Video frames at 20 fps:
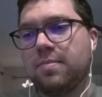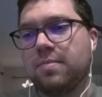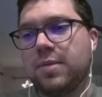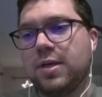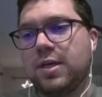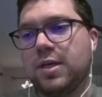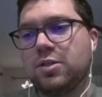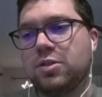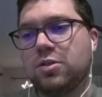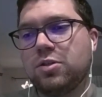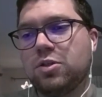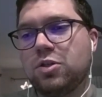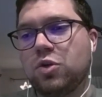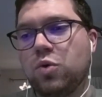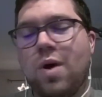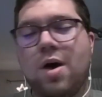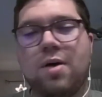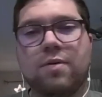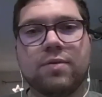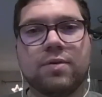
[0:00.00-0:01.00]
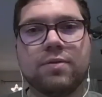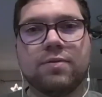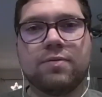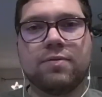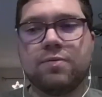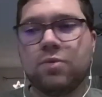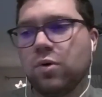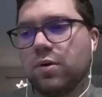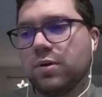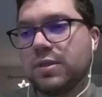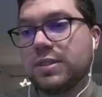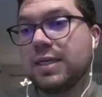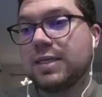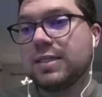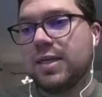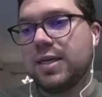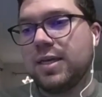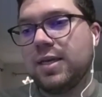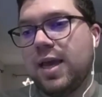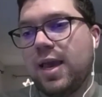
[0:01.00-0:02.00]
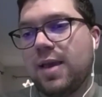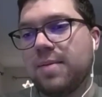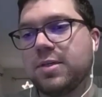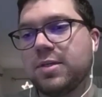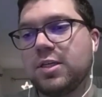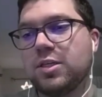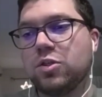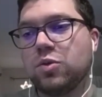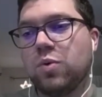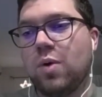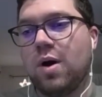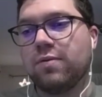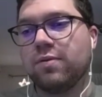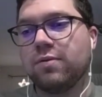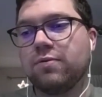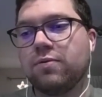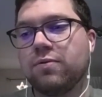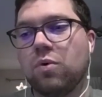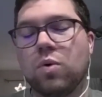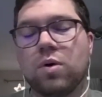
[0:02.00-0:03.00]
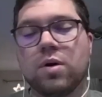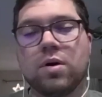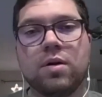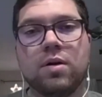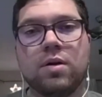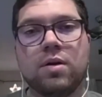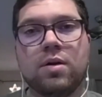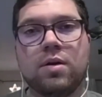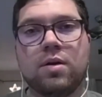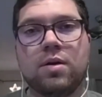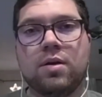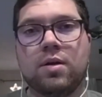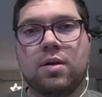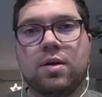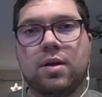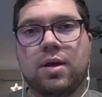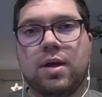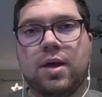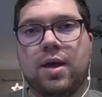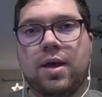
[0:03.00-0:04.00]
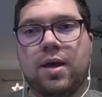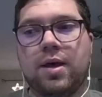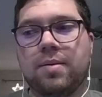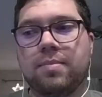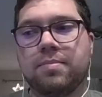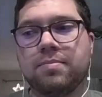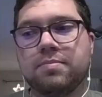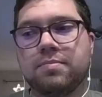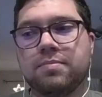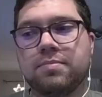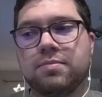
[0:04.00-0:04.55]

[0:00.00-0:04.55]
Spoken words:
He's 16 games. He's 12-4.